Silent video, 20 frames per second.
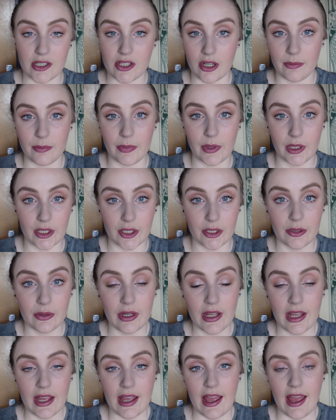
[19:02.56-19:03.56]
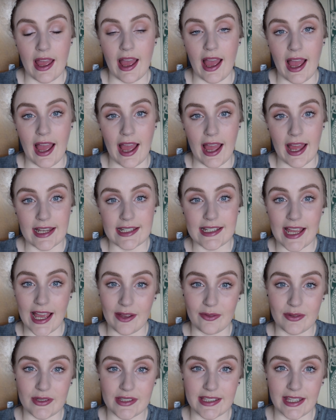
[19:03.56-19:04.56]
down below, and I
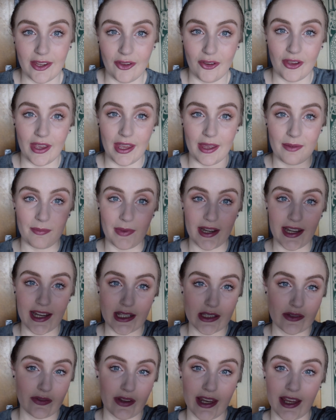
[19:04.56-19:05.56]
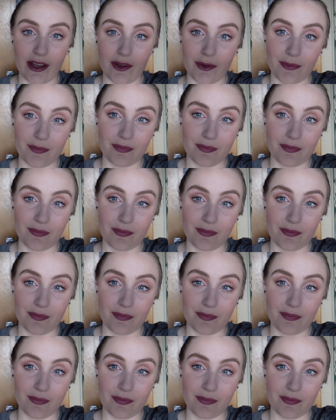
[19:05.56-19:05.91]
will see you in my next video.